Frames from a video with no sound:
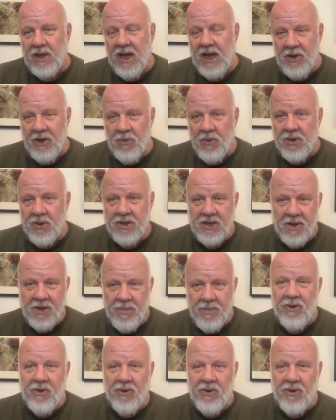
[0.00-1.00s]
and you want to
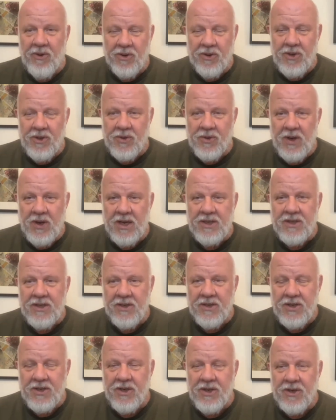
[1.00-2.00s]
compare or contrast
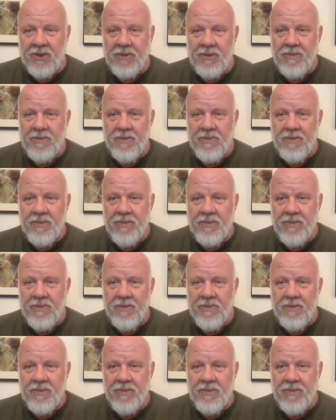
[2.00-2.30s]
the two.